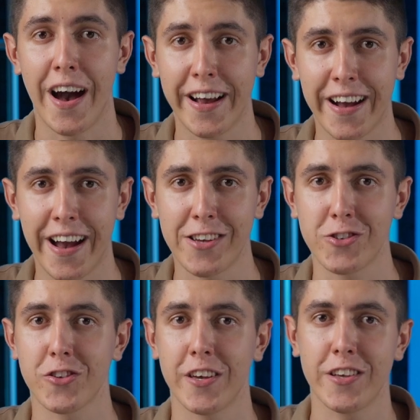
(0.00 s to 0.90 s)
Hi
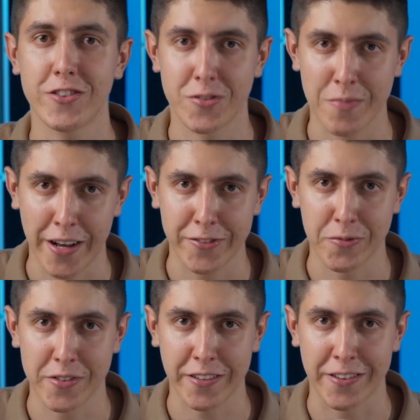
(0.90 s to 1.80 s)
guys, it's Max
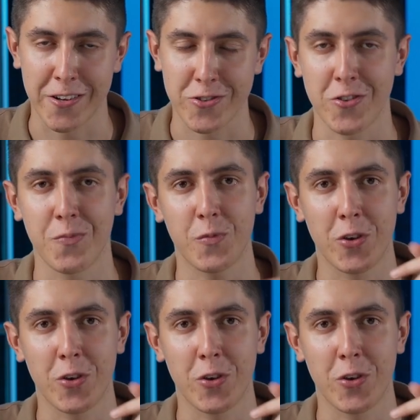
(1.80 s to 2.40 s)
from CXDojo,